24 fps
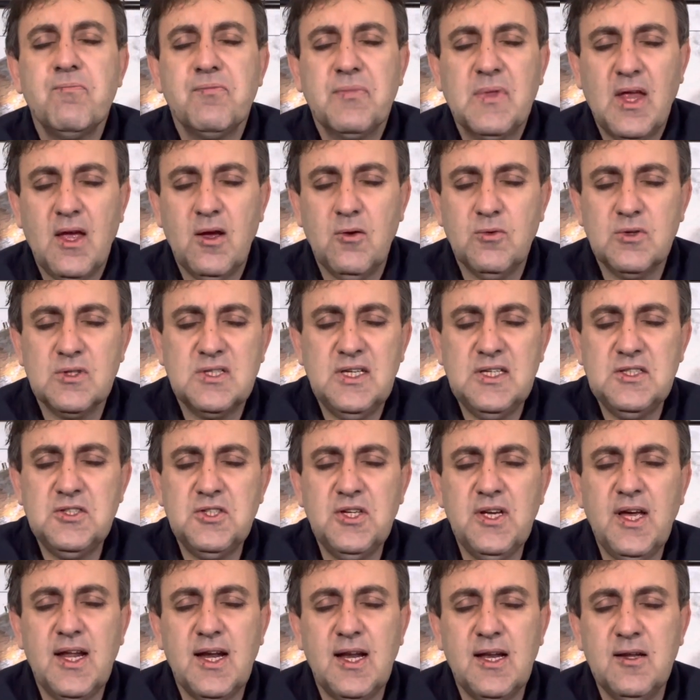And we'll teach you
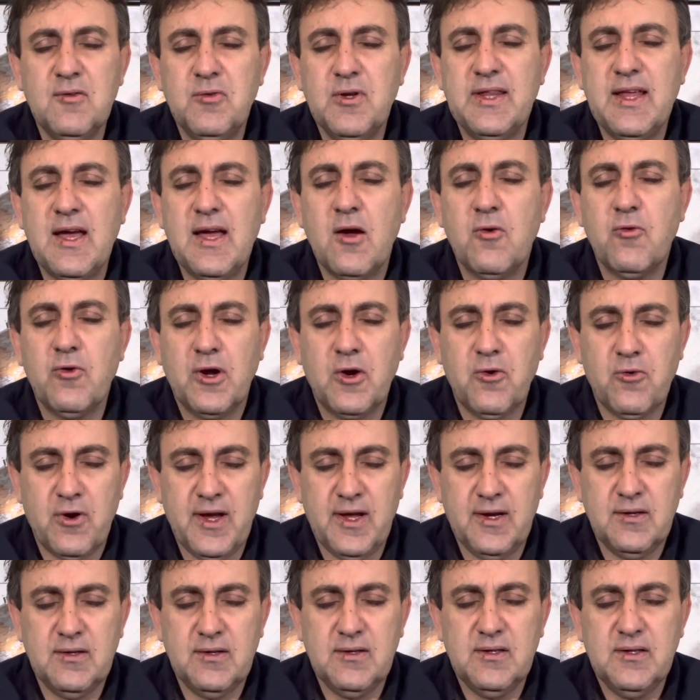how to live without regret.
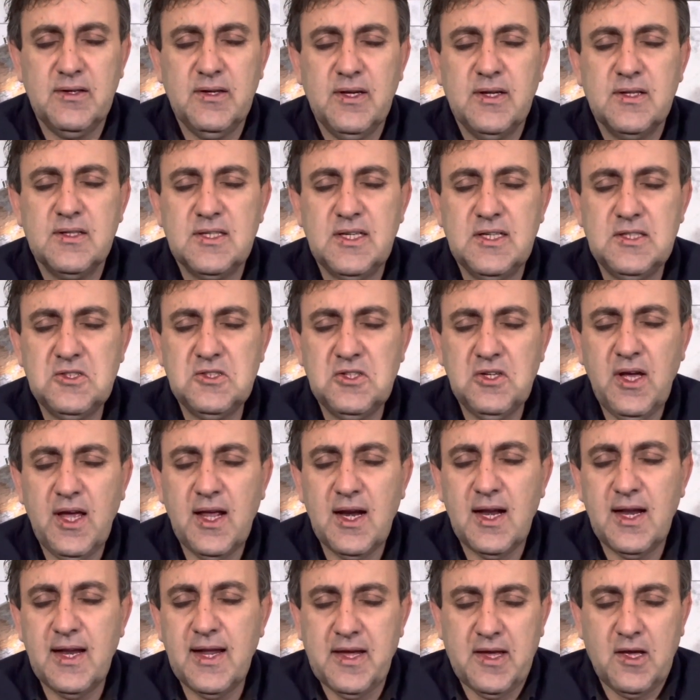Teach you how to
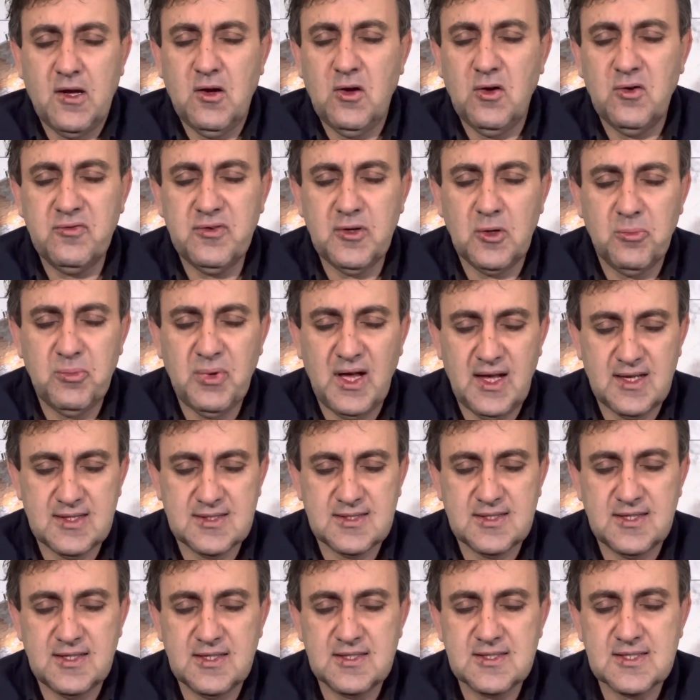let go of your past,
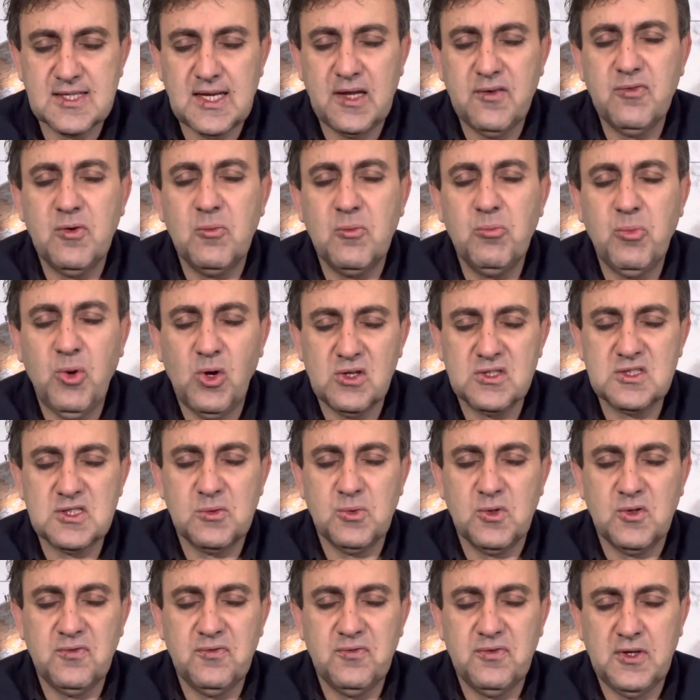that it's safe and
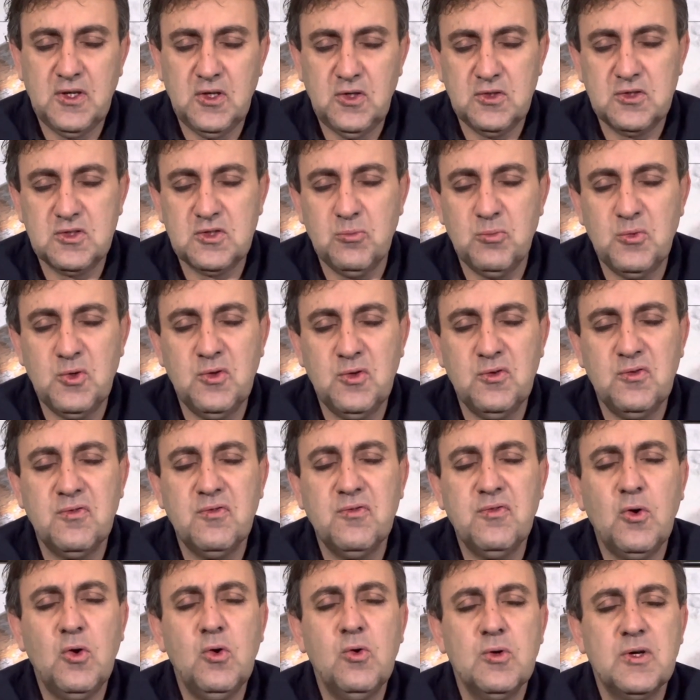possible for you to move
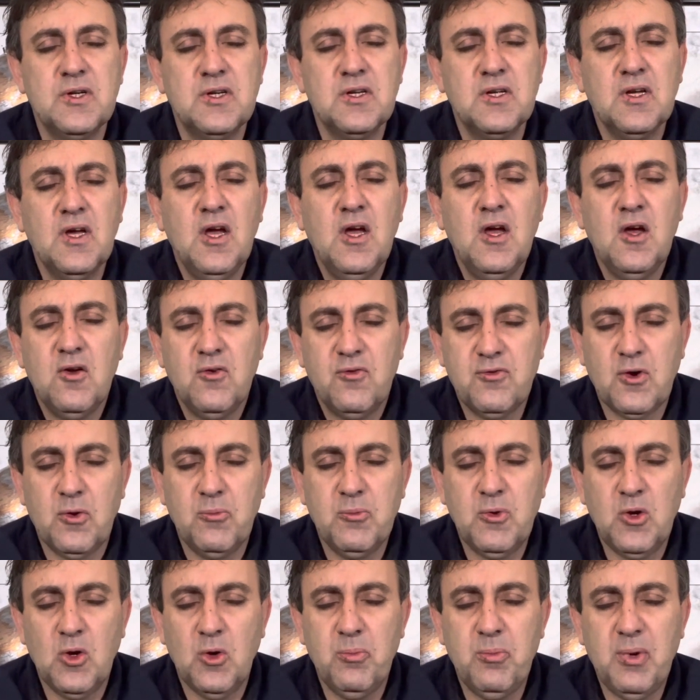forward from
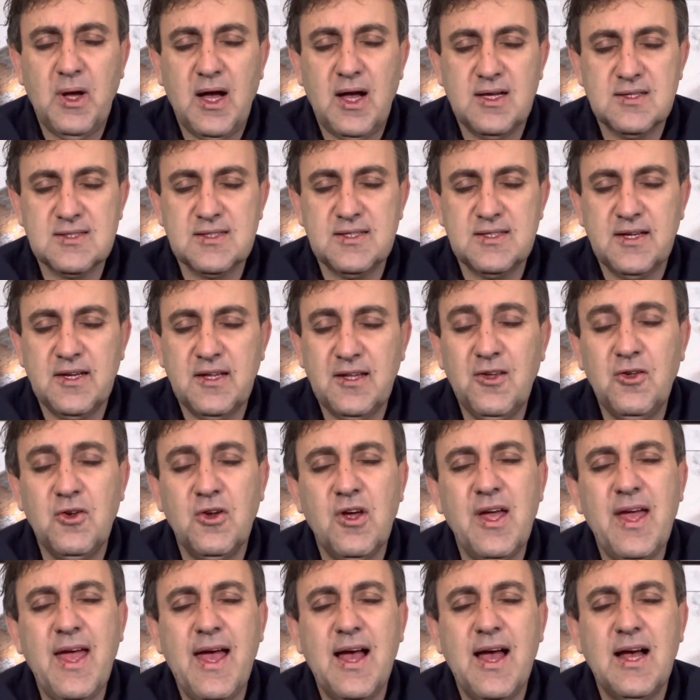your past, and that you know
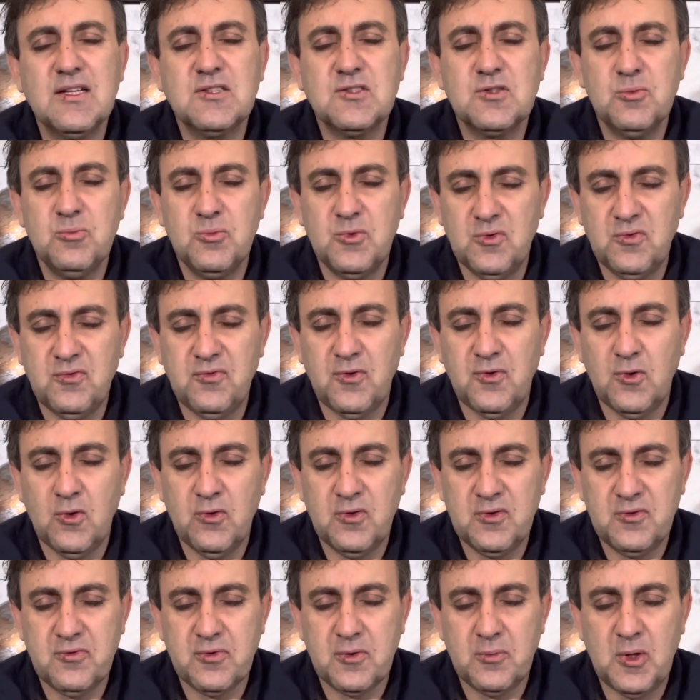how to move
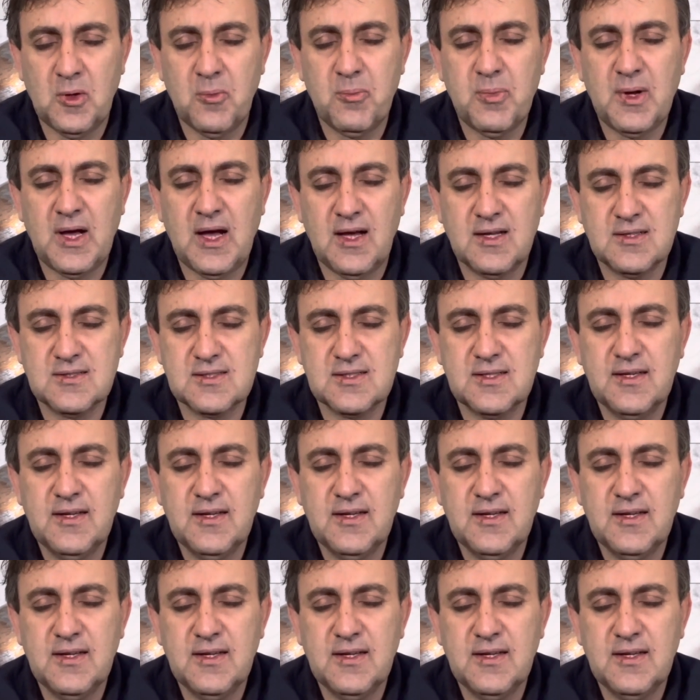forward from your past.